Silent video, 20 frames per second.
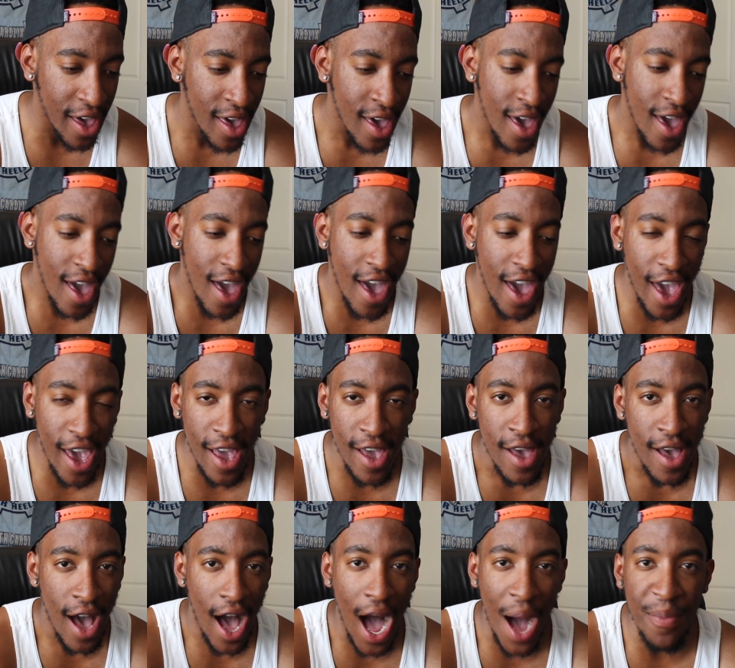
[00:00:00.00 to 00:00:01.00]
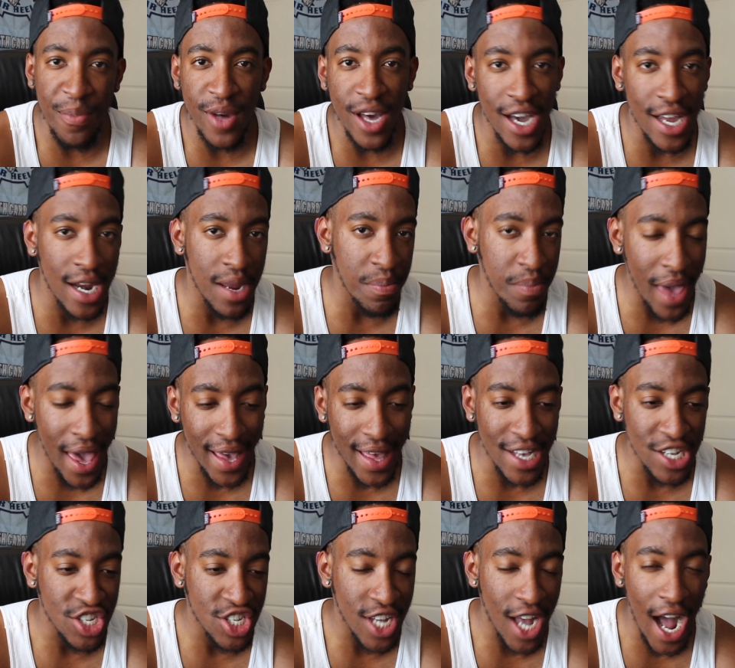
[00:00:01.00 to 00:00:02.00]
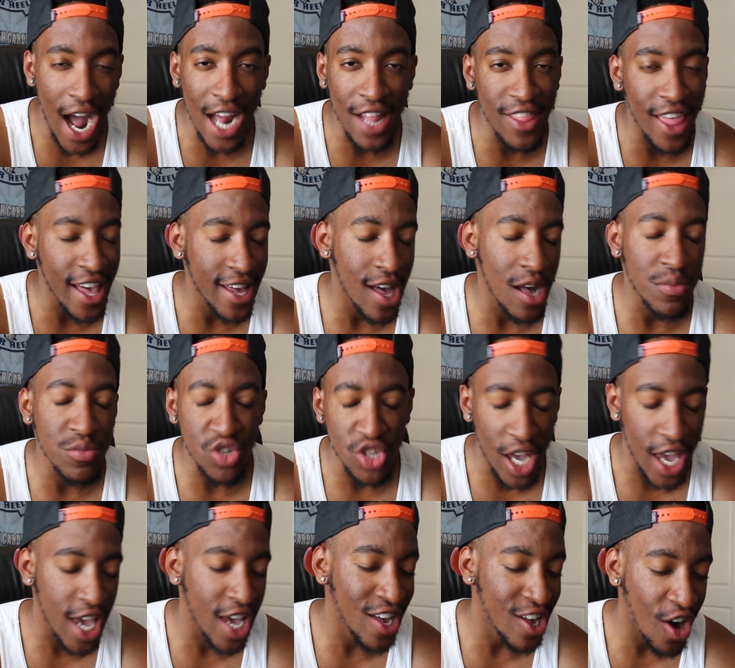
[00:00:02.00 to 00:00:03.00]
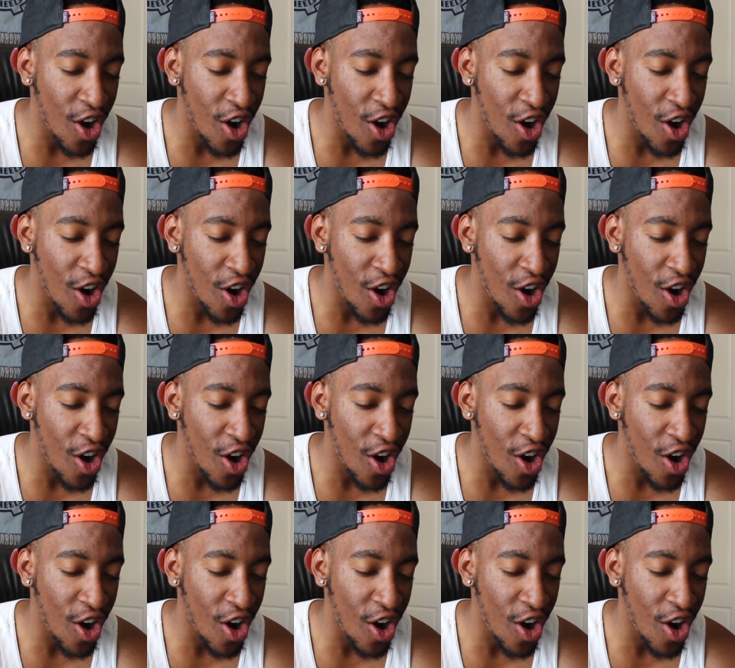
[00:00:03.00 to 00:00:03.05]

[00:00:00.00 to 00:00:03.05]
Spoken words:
Hey, I'm gonna make it shine like I'm J.